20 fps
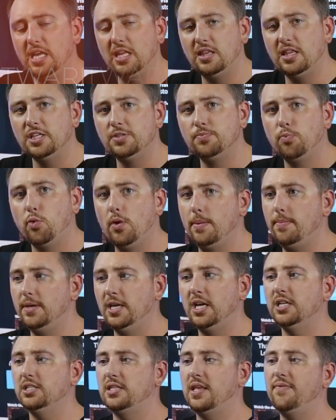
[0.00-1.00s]
me at this point
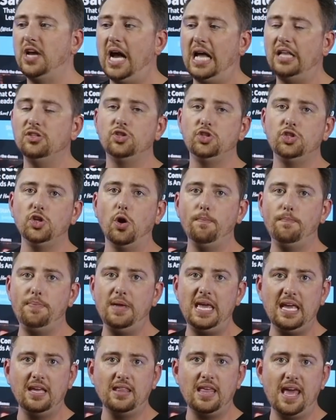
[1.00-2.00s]
because they've gotten so
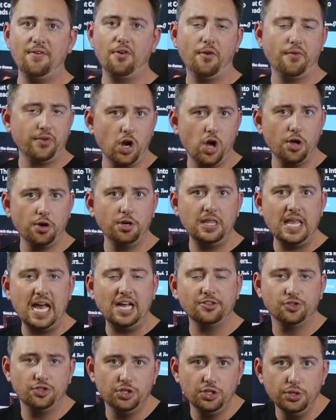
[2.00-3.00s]
big. They have over
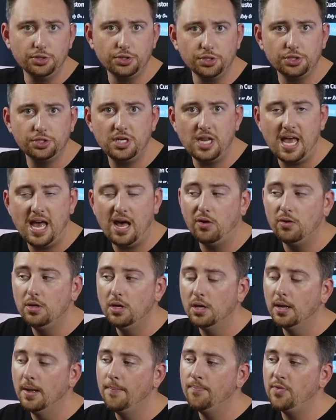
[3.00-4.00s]
100,000 users now.
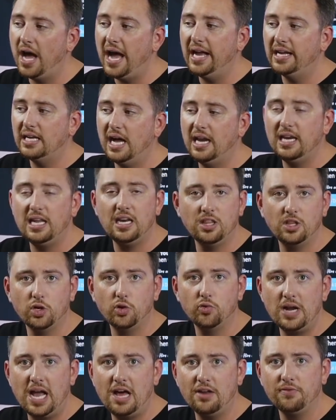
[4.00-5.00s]
I got in at the
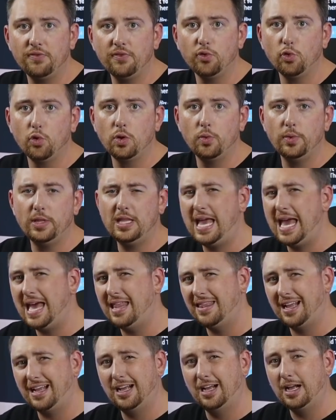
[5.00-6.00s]
ground floor when they
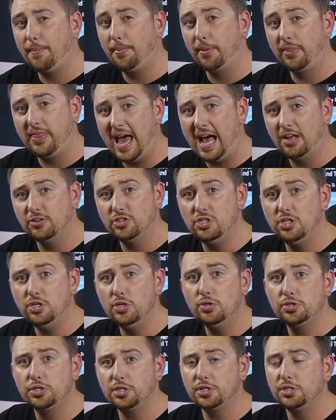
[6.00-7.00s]
had like a couple thousand
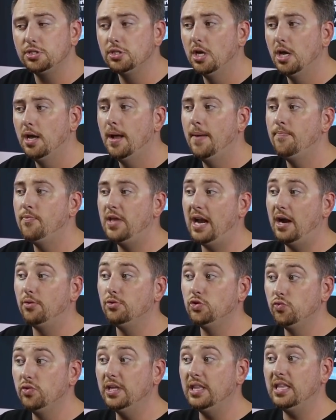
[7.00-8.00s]
users. And I
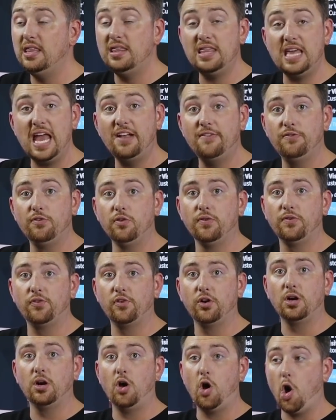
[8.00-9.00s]
was really thankful
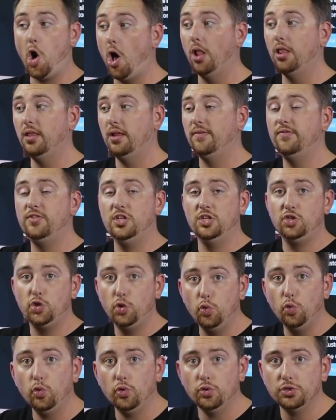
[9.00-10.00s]
for all of the
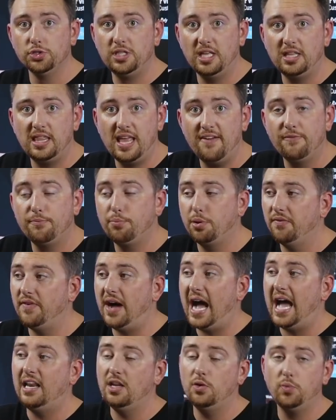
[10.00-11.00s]
tools that they've
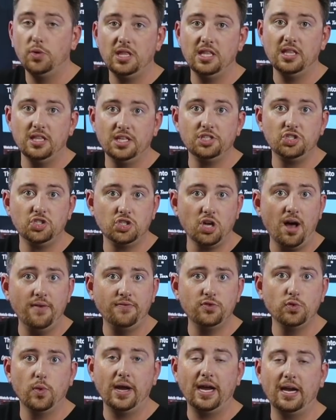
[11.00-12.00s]
provided within this
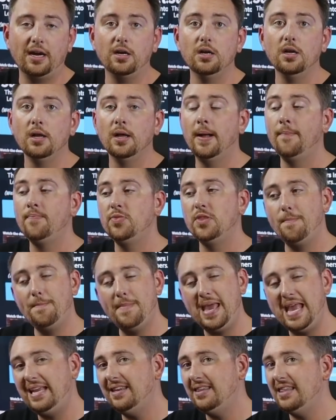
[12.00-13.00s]
software. The
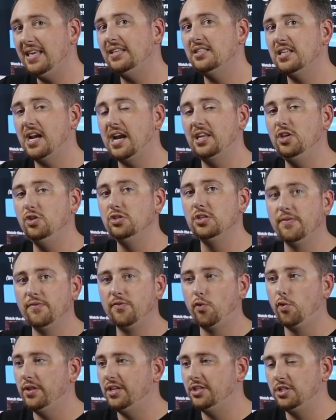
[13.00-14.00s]
main things that I use it
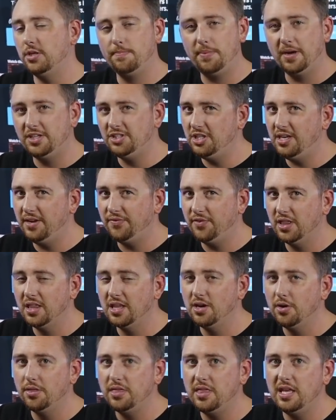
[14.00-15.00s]
for, there's a bunch of different
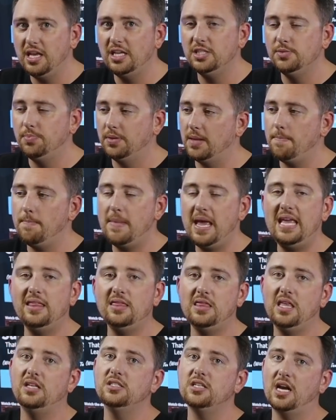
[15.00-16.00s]
little things, but the
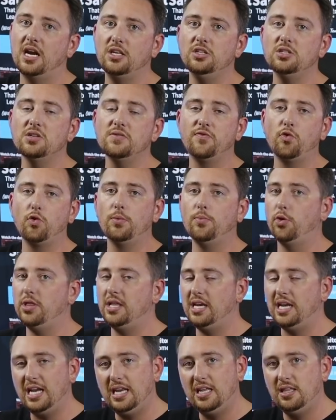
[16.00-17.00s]
main things that I use it for more
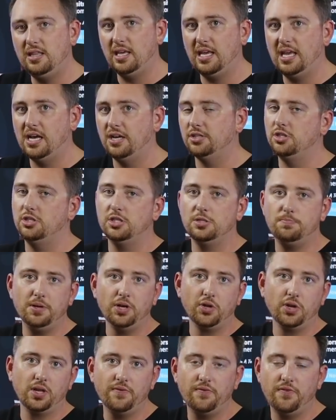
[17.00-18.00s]
than anything else are just
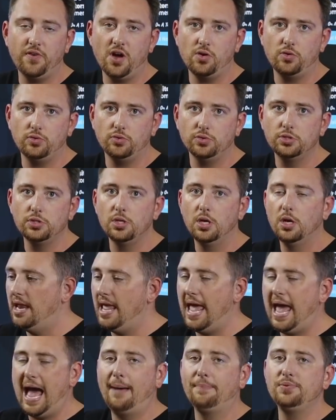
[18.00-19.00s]
building funnels,
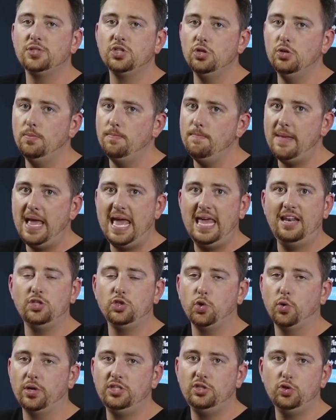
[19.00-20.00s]
an absolute
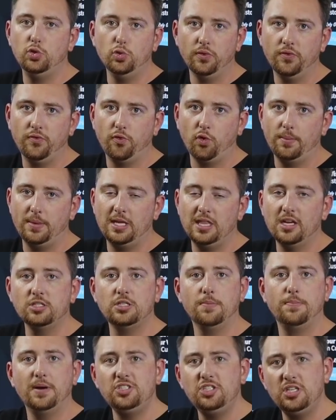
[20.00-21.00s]
mandatory tool for me.
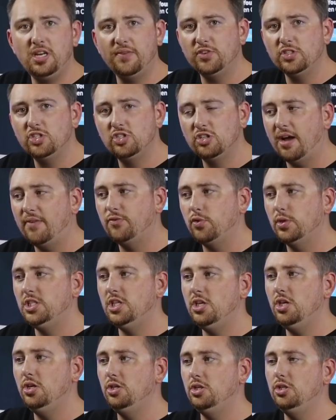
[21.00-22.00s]
There's a bunch of different softwares
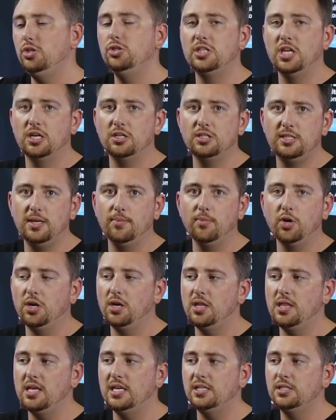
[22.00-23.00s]
that you could use that are
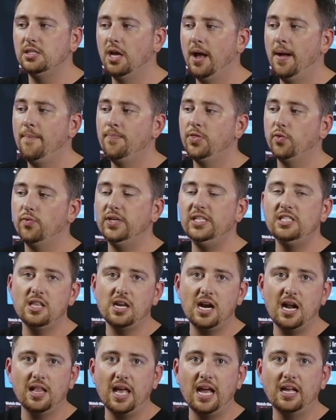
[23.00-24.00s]
similar to this. The reason
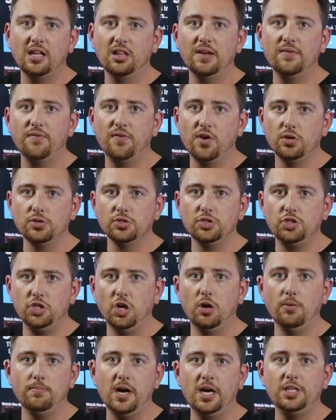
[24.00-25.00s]
that I like ClickFunnels
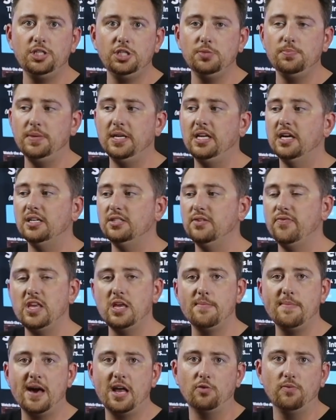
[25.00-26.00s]
so much is because of
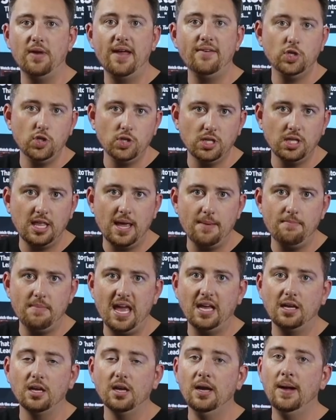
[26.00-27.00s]
the amount of revenue that they
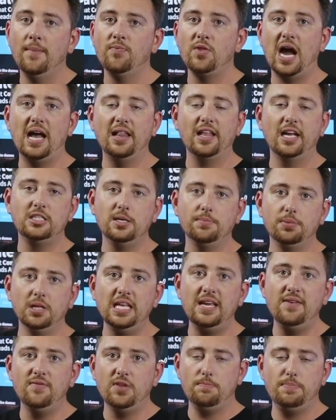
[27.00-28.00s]
make. I like to
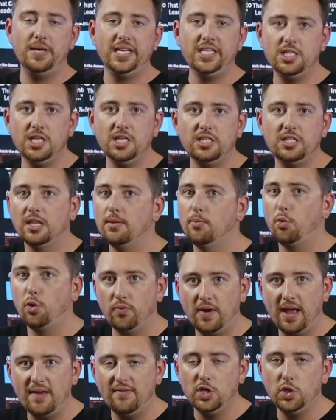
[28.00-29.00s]
believe in business that the more
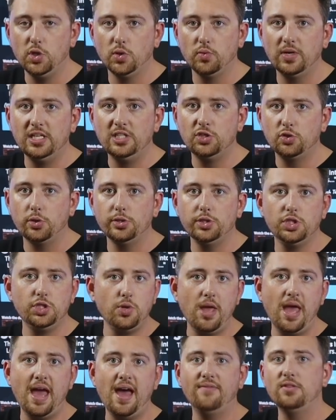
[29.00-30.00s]
revenue and resources
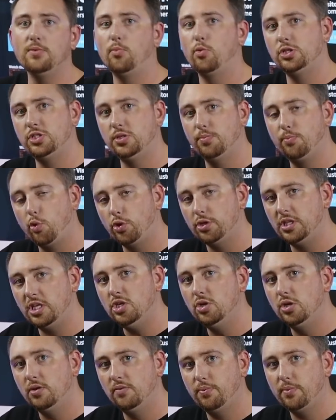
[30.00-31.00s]
you have, the more support
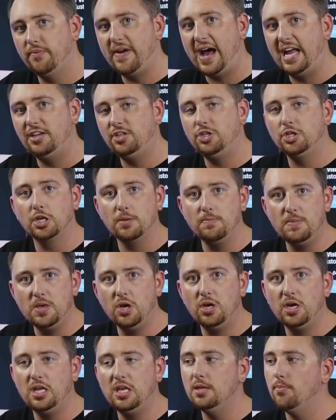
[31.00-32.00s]
that you can provide to your
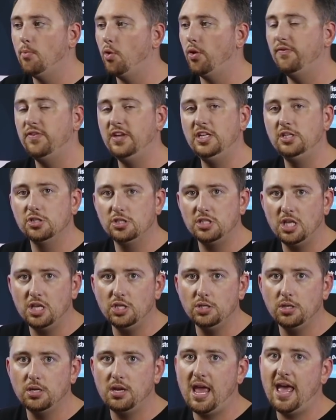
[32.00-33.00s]
community, the more features that
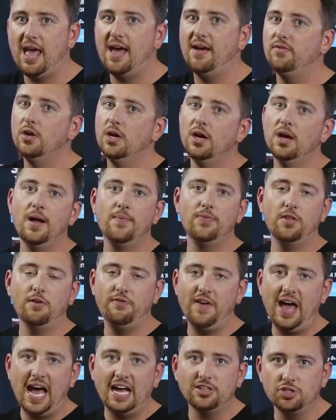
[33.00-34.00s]
you can have, the
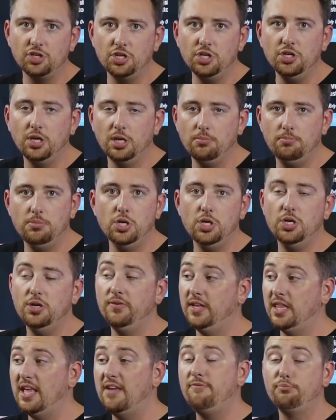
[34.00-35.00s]
faster you can
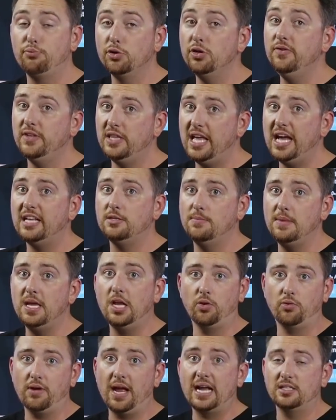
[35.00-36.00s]
move, and they've proven that to be
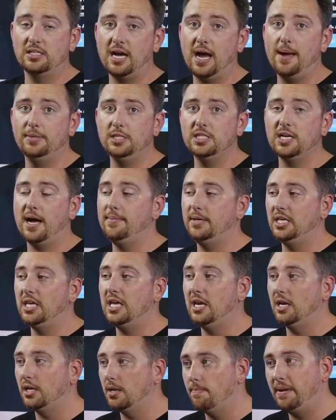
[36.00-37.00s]
correct time and time
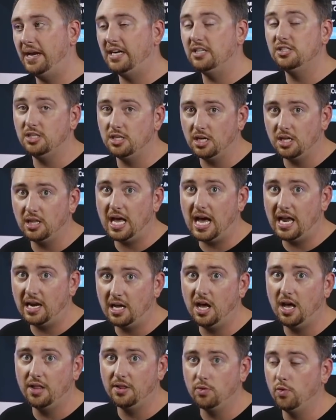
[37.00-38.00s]
again in comparison to a lot
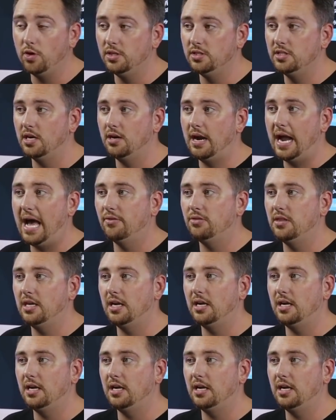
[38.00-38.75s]
of other ones that are out